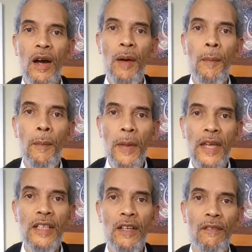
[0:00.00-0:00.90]

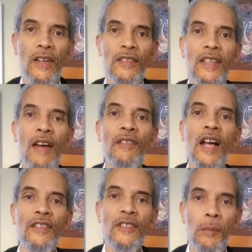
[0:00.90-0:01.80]
many of us have
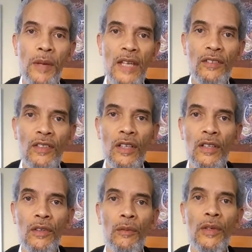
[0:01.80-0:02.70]

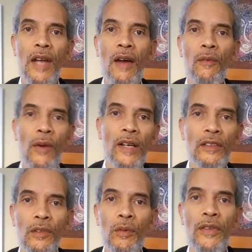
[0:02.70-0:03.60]
constipation, or we're not
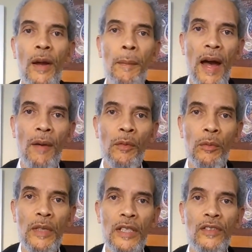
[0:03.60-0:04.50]
regular with our bowel
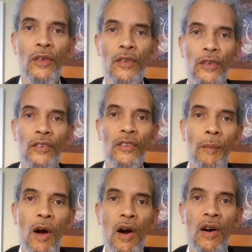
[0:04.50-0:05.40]
movements, or they're
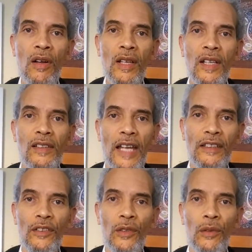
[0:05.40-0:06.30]
small, like
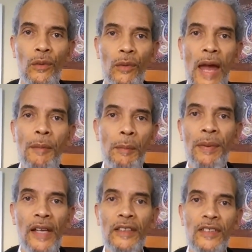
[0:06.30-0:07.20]
little rabbit
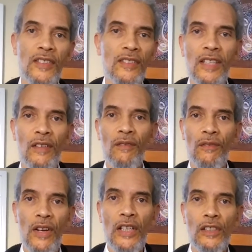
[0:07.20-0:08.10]
pellets instead of
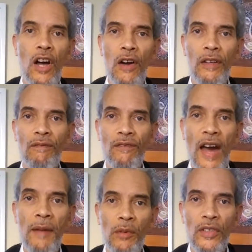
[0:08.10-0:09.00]
very long and
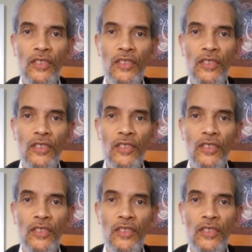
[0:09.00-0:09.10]
fibrous.